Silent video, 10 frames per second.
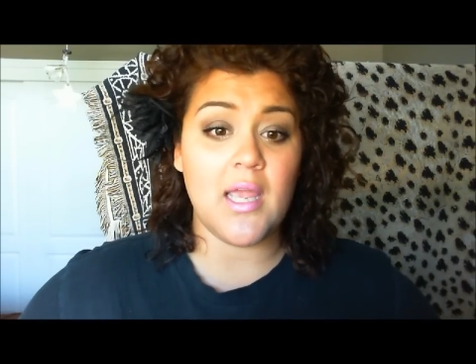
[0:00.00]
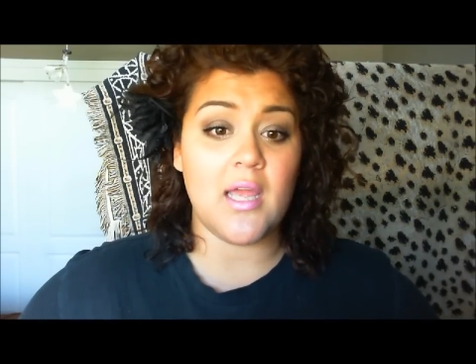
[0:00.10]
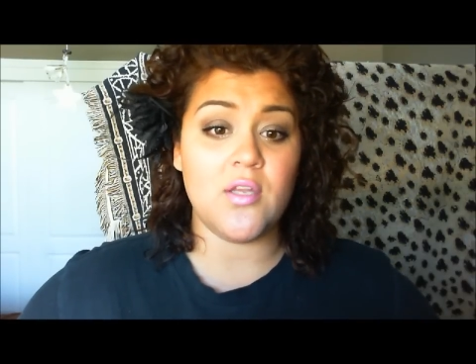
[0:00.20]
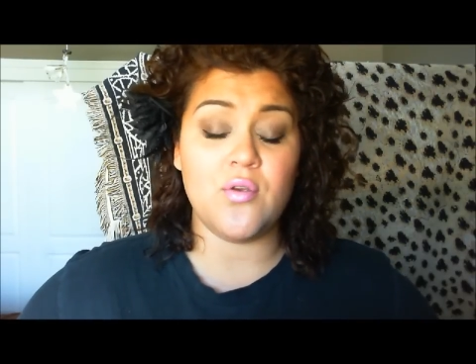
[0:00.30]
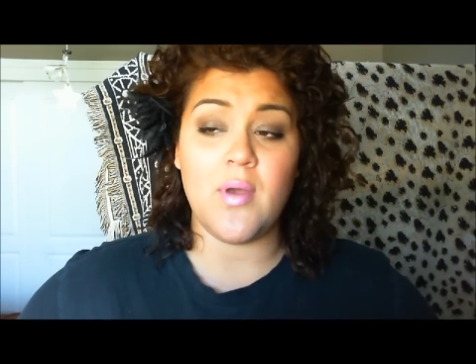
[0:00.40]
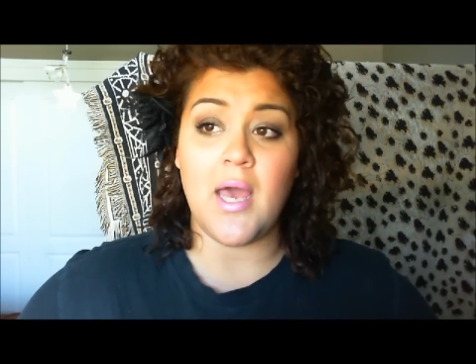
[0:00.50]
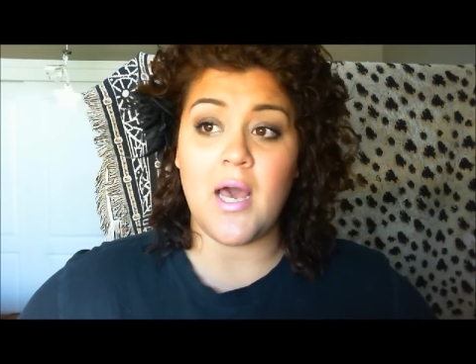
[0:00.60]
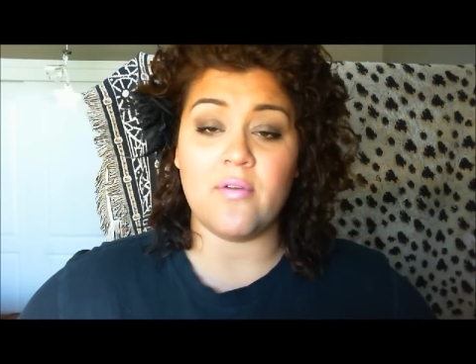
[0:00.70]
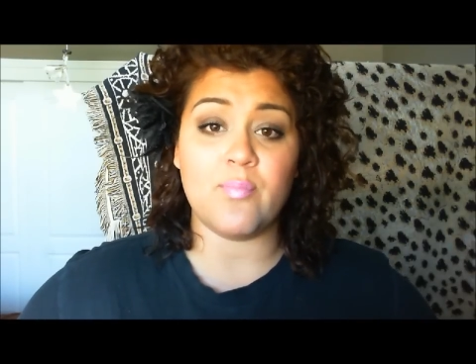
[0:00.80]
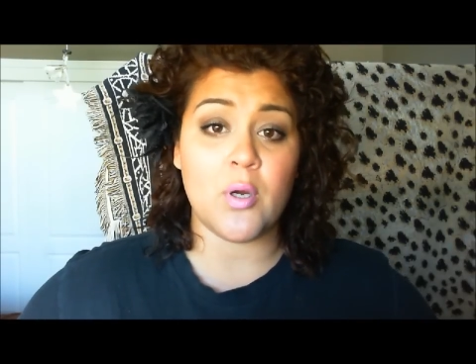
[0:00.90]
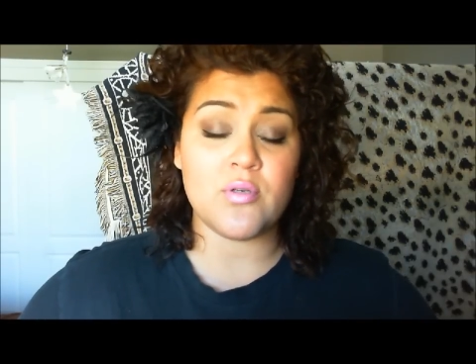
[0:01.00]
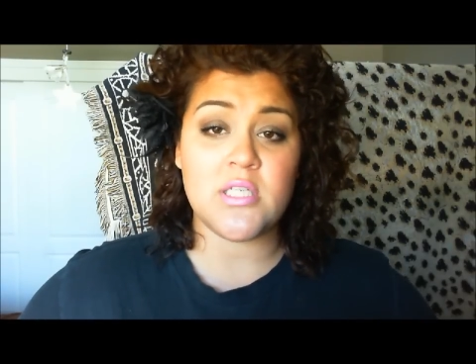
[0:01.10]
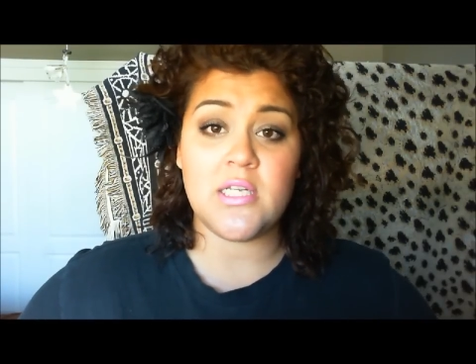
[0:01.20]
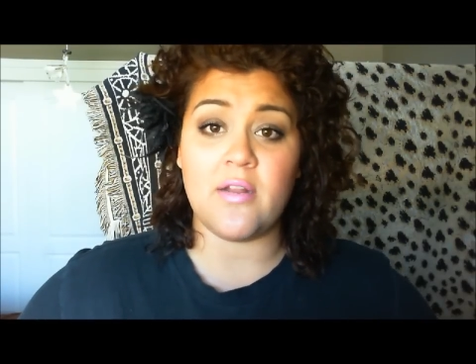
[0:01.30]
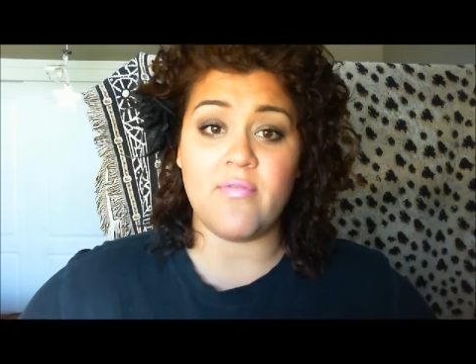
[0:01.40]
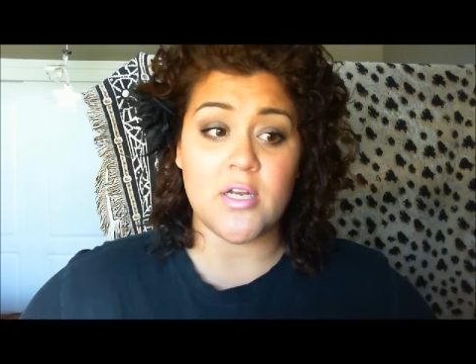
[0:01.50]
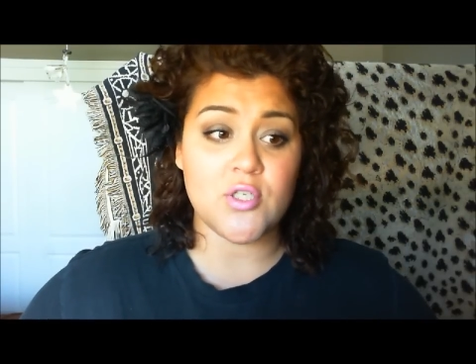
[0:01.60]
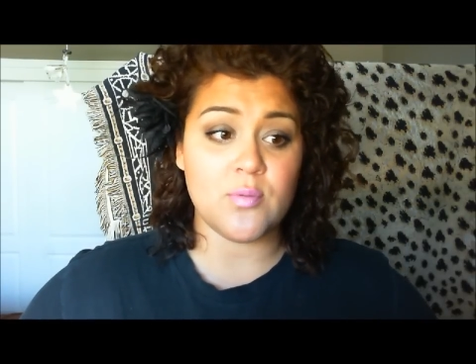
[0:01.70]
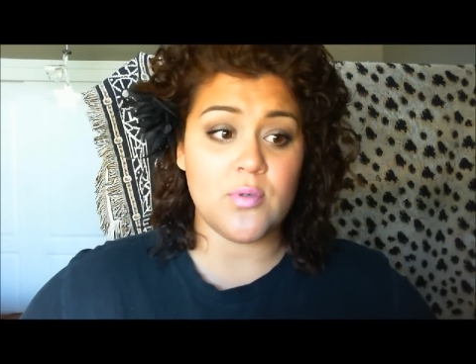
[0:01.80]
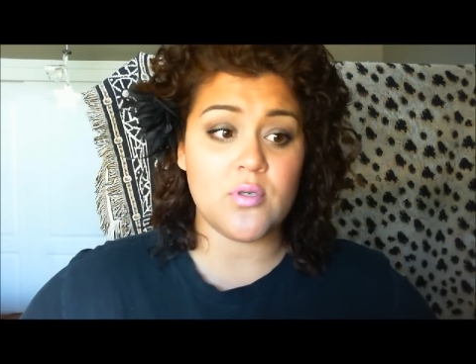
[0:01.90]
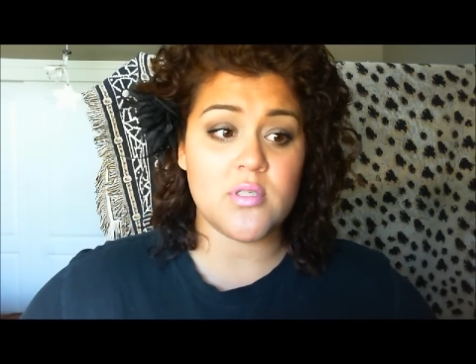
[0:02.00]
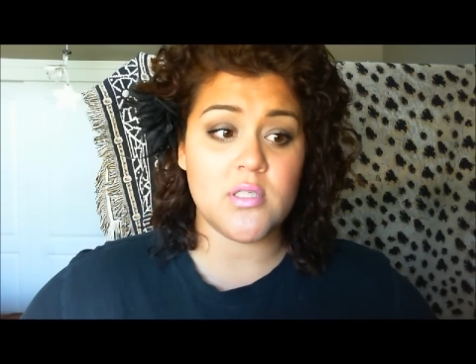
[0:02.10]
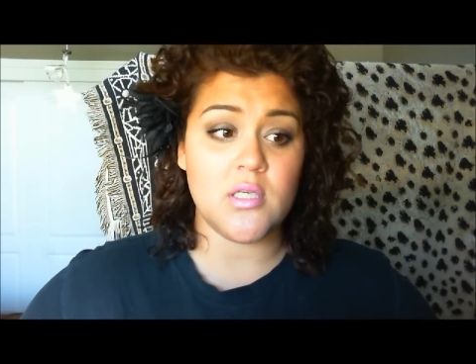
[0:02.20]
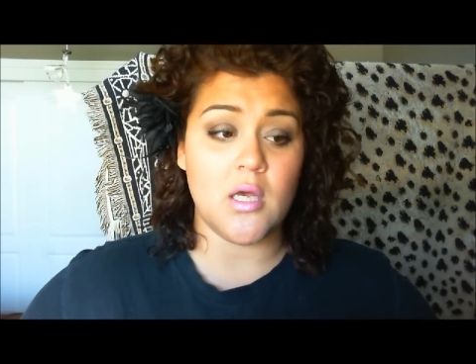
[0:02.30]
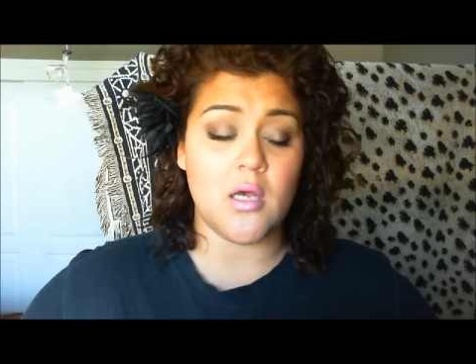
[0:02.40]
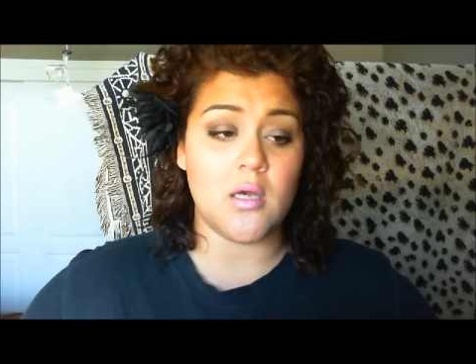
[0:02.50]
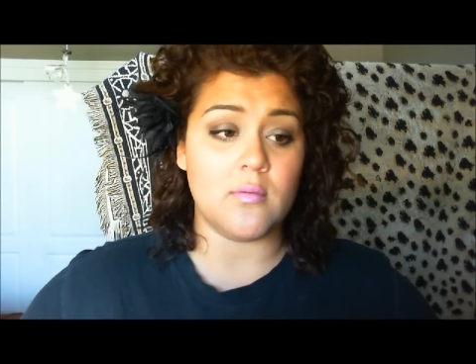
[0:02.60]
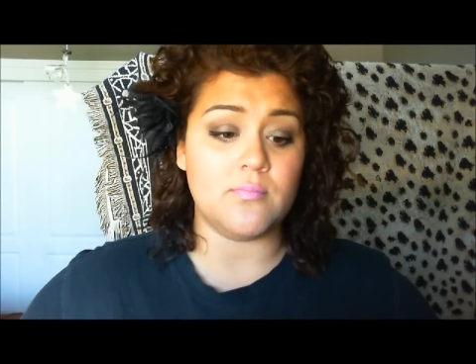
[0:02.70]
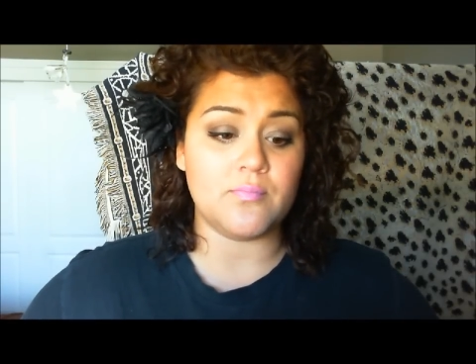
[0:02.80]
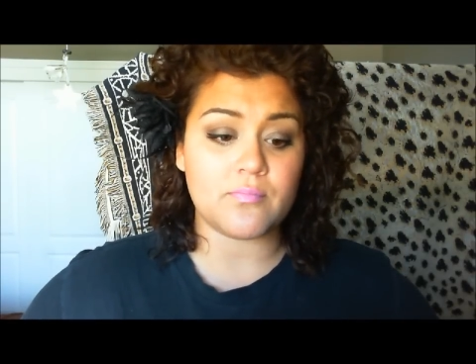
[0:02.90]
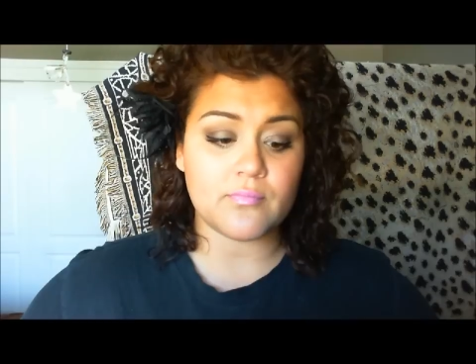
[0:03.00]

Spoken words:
and you have protein and vegetables, with